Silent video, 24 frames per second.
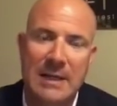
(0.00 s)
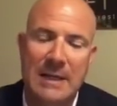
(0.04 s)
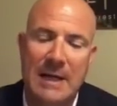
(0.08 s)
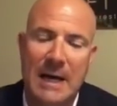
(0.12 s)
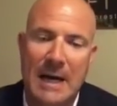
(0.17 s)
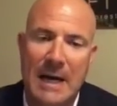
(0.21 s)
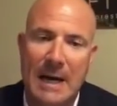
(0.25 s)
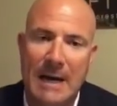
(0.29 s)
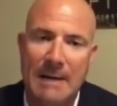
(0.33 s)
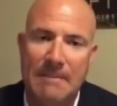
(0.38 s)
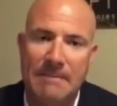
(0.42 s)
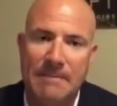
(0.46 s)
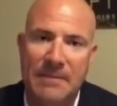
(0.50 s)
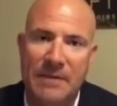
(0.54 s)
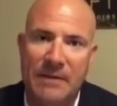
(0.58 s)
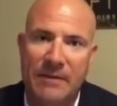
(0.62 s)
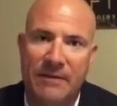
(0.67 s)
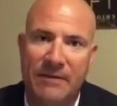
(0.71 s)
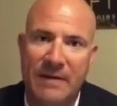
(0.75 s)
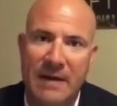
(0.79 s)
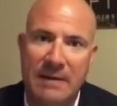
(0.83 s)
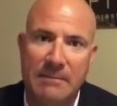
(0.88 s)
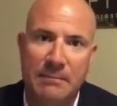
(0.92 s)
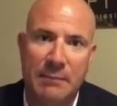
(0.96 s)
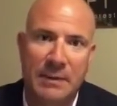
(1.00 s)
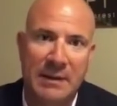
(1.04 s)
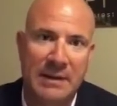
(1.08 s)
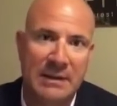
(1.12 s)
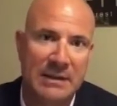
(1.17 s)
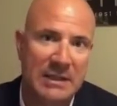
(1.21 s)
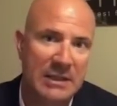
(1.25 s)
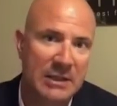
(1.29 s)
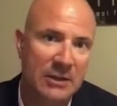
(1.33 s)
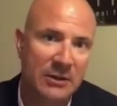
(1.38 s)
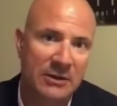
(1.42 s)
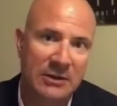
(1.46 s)
The Fed
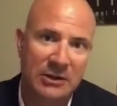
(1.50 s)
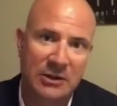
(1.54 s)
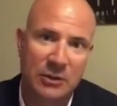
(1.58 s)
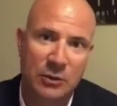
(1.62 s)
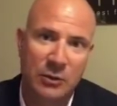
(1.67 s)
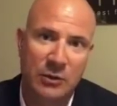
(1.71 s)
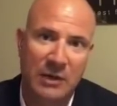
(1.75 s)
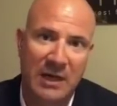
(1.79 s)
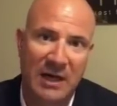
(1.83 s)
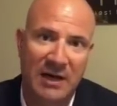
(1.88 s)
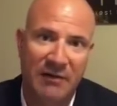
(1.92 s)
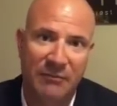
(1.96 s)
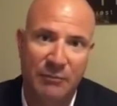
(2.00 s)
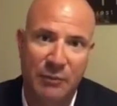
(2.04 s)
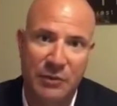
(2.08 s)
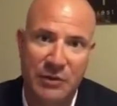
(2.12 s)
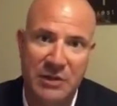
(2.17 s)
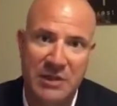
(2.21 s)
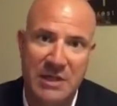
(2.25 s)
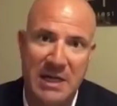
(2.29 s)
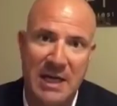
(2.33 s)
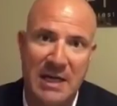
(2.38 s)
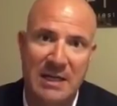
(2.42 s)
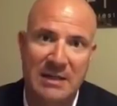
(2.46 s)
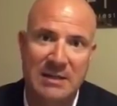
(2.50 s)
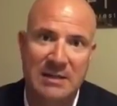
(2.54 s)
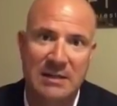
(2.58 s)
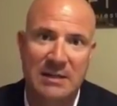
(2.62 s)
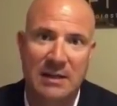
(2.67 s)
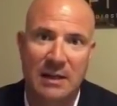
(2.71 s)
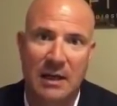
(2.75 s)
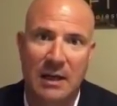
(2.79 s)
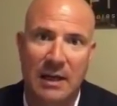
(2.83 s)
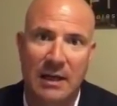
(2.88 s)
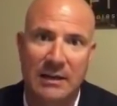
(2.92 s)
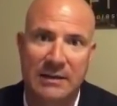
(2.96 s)
pinned yields at
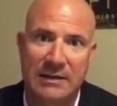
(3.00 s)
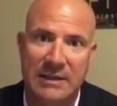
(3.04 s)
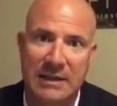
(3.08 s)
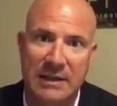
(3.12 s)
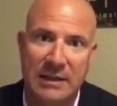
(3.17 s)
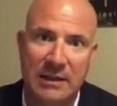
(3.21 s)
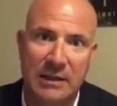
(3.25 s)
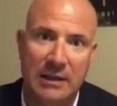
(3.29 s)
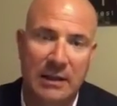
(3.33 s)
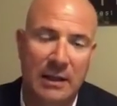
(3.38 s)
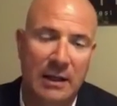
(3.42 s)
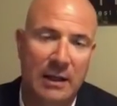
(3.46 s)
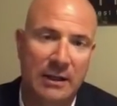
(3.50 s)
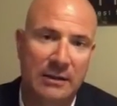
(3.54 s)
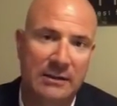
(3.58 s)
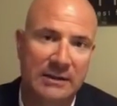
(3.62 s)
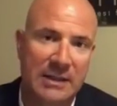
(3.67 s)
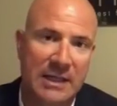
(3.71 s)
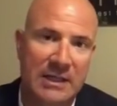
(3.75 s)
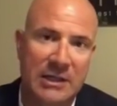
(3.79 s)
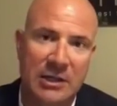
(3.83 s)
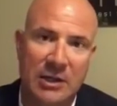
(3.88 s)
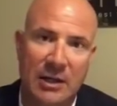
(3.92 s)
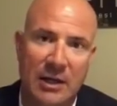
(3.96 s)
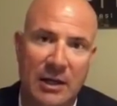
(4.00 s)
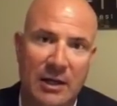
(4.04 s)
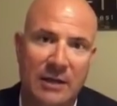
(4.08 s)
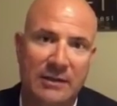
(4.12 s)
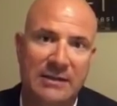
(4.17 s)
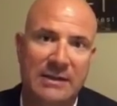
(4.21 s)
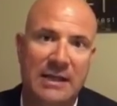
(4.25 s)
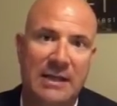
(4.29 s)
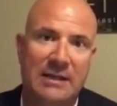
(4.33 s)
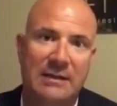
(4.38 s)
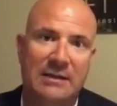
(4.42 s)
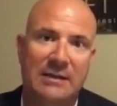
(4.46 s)

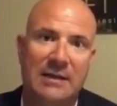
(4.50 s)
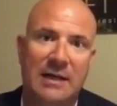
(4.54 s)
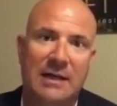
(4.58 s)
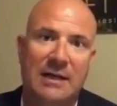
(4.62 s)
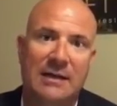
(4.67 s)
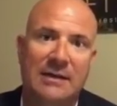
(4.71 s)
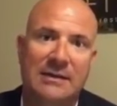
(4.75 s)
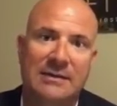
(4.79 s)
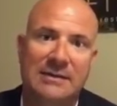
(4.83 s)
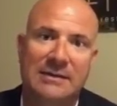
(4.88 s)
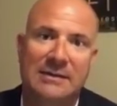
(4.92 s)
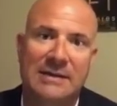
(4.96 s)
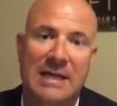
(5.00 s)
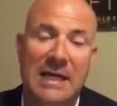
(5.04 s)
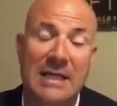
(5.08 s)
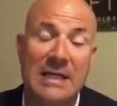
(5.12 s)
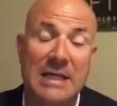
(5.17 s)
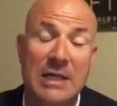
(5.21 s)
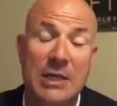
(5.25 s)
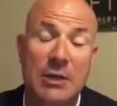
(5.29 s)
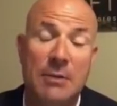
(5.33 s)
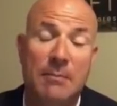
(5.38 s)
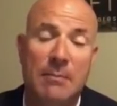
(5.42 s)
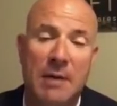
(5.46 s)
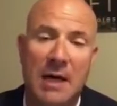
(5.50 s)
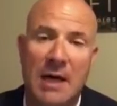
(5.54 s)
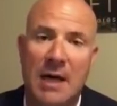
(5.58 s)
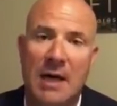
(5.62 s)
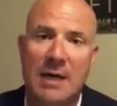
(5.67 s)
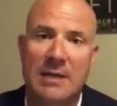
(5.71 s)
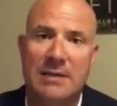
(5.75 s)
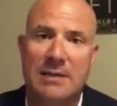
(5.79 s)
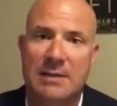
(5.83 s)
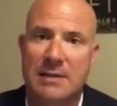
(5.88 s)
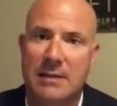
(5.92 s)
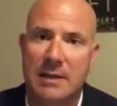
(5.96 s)
2.5%, 10-year
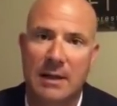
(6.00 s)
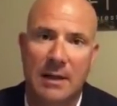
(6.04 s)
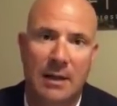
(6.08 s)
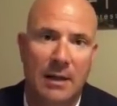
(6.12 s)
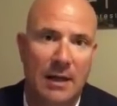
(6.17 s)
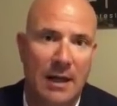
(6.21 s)
bonds.